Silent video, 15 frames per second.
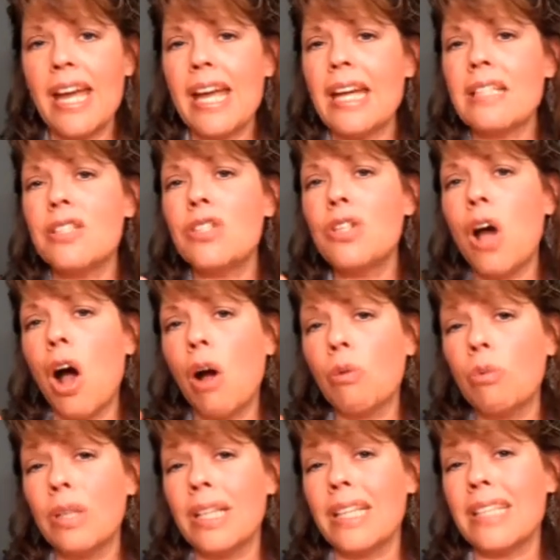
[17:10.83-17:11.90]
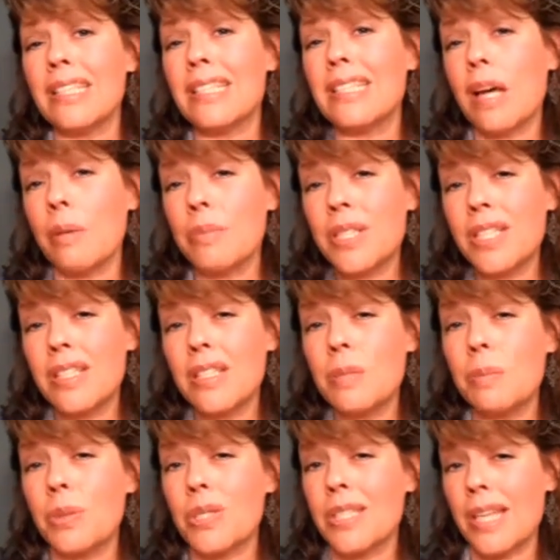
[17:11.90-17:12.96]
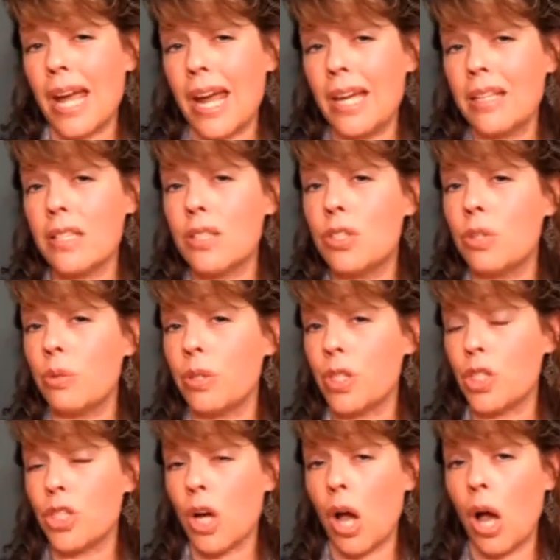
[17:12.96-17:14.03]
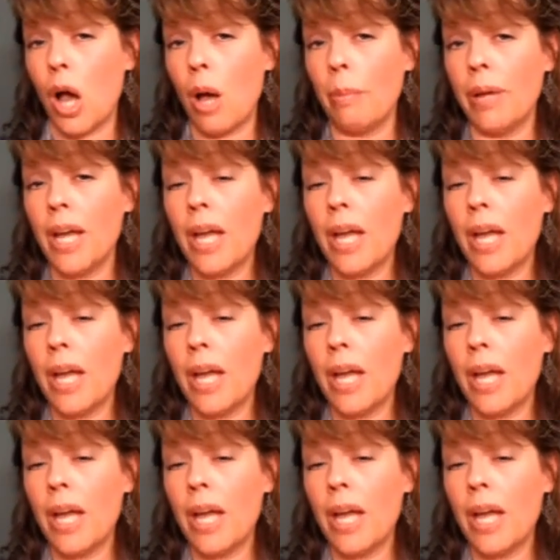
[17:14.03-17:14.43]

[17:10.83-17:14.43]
It's not really the substance per se that's doing the job.